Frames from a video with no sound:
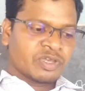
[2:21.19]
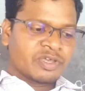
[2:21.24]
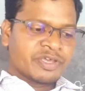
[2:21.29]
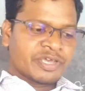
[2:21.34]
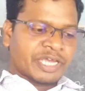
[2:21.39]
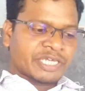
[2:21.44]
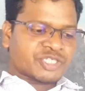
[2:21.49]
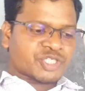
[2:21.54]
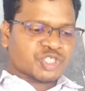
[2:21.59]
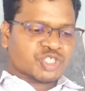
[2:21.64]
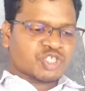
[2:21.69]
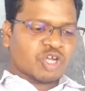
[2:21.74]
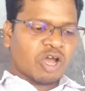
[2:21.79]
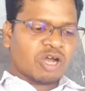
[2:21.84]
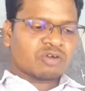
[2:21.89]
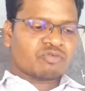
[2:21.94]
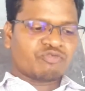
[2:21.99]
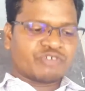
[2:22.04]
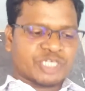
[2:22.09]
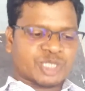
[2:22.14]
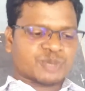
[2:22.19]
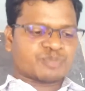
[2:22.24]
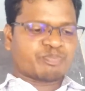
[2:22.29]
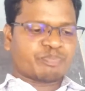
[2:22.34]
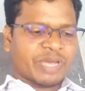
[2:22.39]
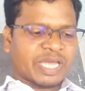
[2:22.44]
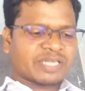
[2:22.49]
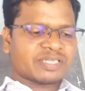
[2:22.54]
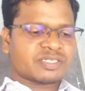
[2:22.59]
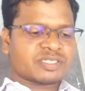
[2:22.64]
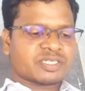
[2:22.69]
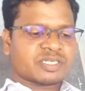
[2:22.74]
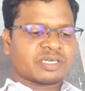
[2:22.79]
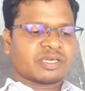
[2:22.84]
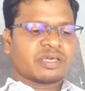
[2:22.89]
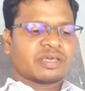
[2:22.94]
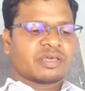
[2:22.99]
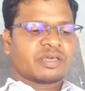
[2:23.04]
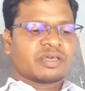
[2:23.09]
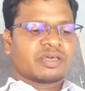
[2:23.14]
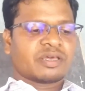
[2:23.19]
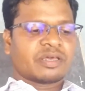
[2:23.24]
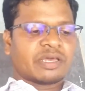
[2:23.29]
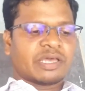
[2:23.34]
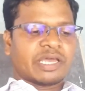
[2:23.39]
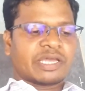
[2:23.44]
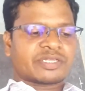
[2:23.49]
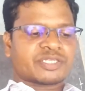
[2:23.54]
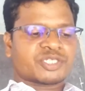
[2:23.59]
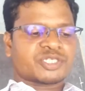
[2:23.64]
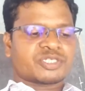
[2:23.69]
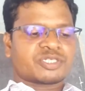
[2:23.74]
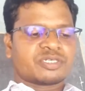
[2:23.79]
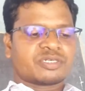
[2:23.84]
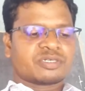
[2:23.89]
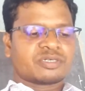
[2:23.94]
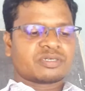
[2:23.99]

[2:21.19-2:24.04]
Its stalk was bent. It